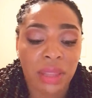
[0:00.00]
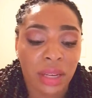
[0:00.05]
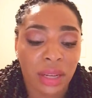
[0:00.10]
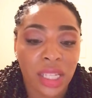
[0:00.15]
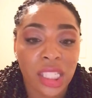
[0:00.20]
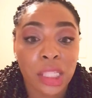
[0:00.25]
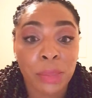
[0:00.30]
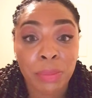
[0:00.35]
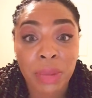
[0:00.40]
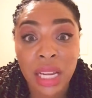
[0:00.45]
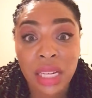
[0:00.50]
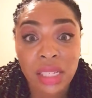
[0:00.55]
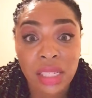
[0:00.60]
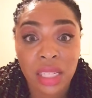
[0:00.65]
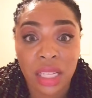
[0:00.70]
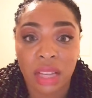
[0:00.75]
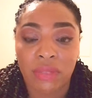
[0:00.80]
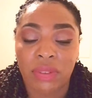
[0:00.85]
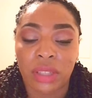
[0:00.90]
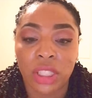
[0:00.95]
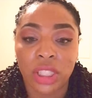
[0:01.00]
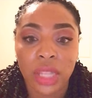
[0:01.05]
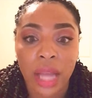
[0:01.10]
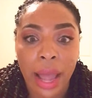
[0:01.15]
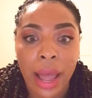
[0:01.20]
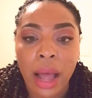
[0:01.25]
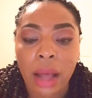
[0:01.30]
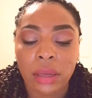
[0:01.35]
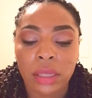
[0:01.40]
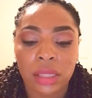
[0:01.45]
there, especially if a
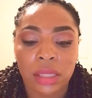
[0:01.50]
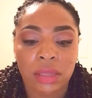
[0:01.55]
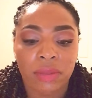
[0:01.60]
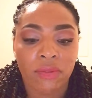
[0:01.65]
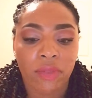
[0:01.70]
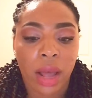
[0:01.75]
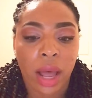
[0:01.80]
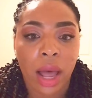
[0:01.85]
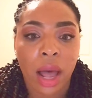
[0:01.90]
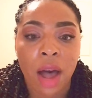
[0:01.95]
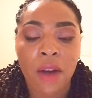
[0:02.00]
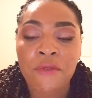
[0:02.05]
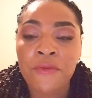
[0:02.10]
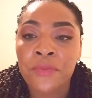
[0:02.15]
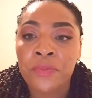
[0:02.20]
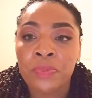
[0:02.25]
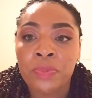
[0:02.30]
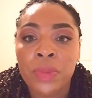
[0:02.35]
child is involved.